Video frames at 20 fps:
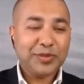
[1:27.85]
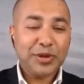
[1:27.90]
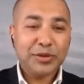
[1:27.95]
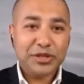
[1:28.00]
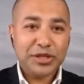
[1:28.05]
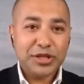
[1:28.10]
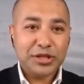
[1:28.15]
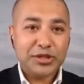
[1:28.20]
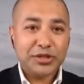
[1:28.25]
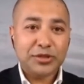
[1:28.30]

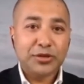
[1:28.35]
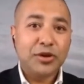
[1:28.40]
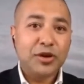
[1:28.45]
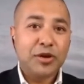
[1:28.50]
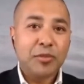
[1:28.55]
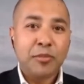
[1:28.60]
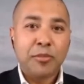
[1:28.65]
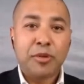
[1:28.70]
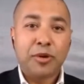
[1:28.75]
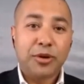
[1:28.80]
which is so
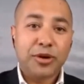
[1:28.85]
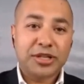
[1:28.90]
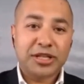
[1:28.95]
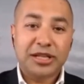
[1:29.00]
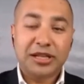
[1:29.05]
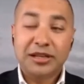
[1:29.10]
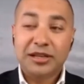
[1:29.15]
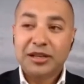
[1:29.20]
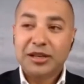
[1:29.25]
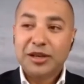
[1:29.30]

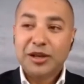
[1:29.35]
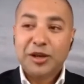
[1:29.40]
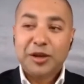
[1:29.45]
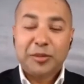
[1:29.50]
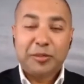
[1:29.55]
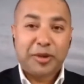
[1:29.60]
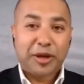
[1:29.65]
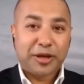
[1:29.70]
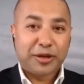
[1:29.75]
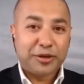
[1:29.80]
important
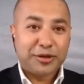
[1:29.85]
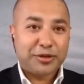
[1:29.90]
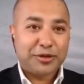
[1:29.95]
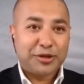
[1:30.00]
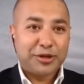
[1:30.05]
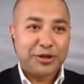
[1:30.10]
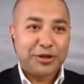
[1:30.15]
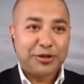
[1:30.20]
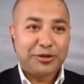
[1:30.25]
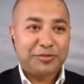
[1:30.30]
because,